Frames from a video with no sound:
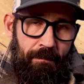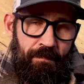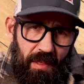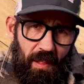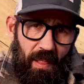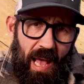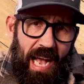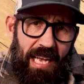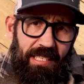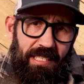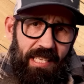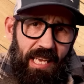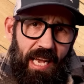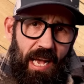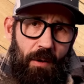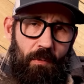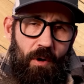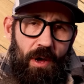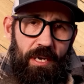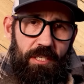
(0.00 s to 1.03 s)
The last thing
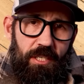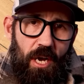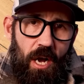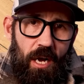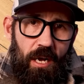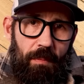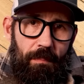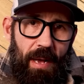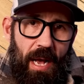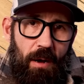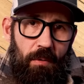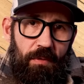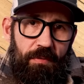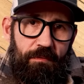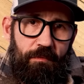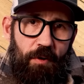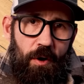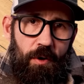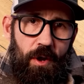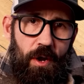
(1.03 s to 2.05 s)
I want to talk about with
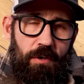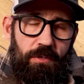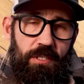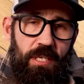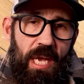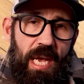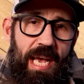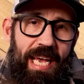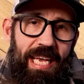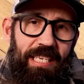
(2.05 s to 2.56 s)
photos